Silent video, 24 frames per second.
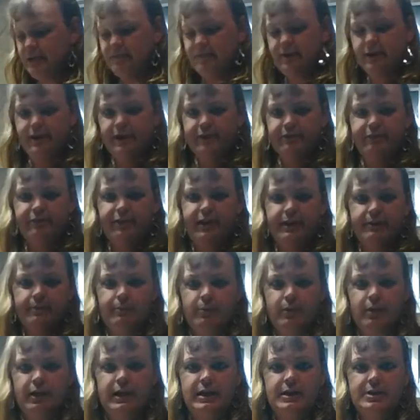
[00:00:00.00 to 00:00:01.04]
very fine
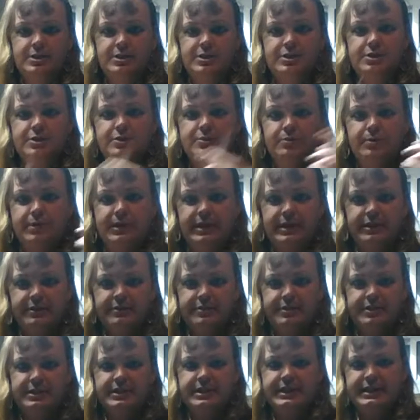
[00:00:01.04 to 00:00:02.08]
brush to get
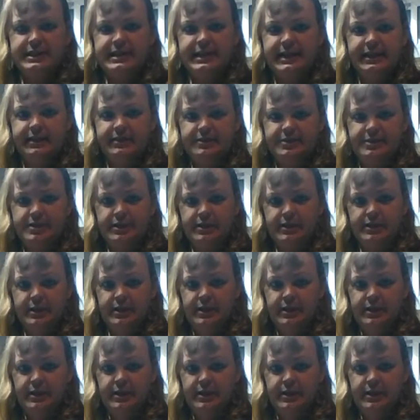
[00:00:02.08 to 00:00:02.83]
into the details.